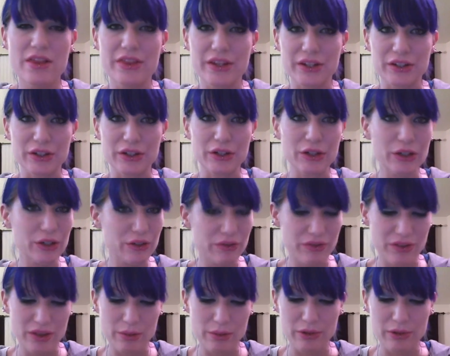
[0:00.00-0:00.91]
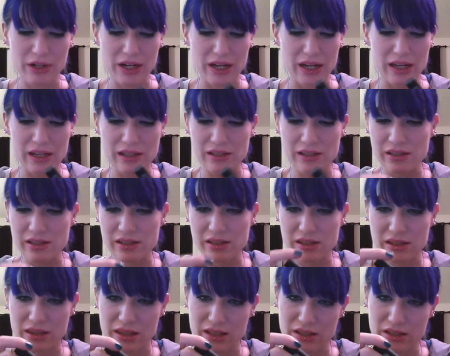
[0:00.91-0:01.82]
They're good for the
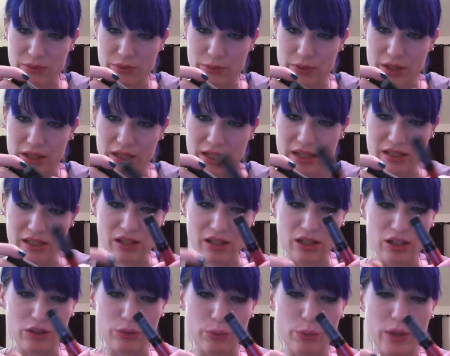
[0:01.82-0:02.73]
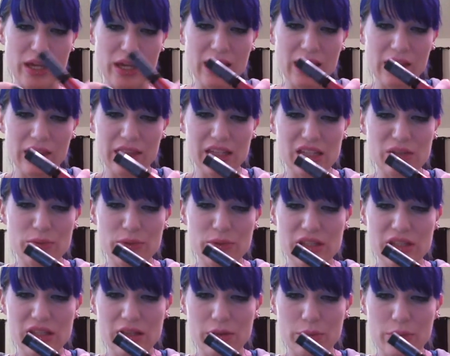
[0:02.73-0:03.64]
price. This one is called Wink. This
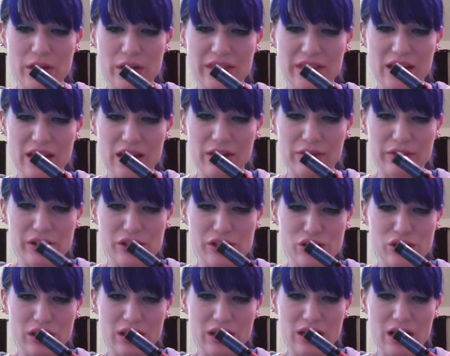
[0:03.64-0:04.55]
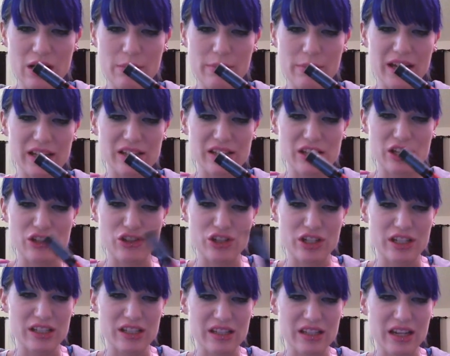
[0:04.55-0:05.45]
was the one that originally caught my
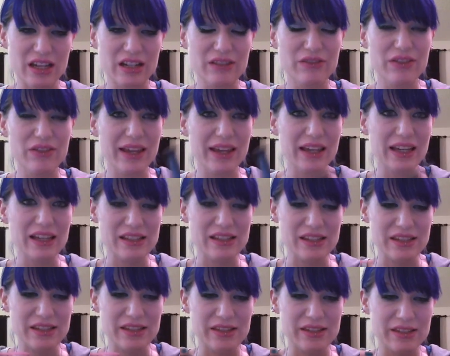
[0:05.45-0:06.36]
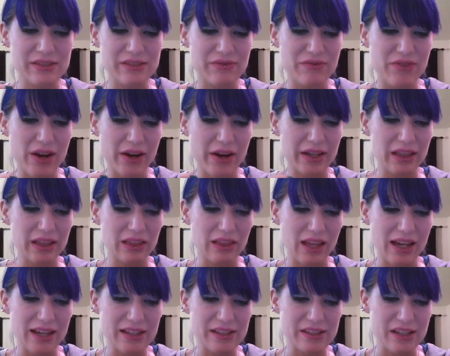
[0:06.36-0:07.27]
attention. It's kind of like a very
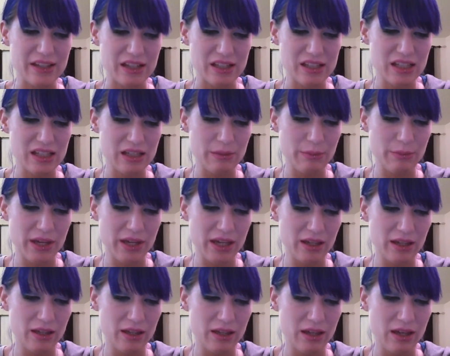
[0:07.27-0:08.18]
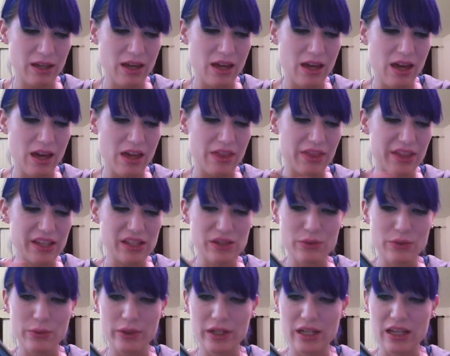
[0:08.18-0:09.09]
light dusty pink.
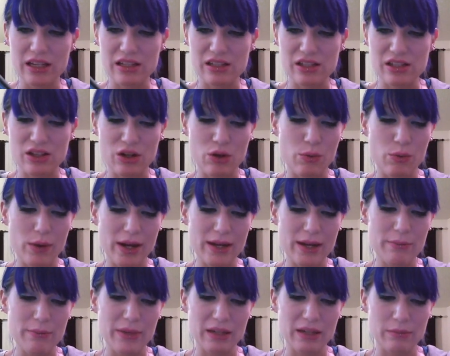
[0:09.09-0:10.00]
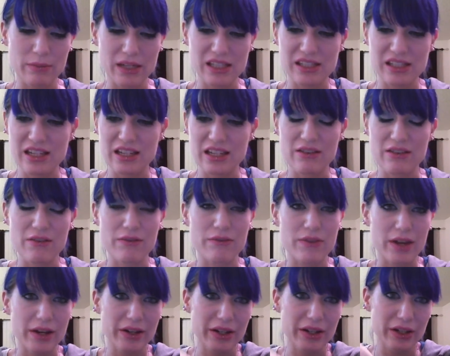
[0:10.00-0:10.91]
This one is quite pigmented,
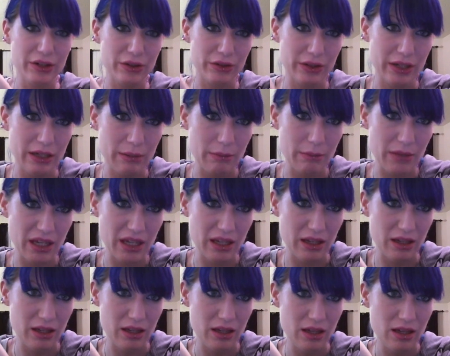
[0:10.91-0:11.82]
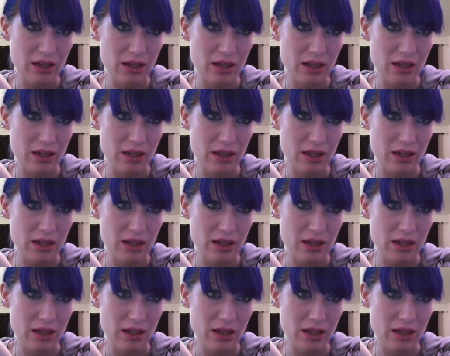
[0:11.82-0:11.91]
very creamy,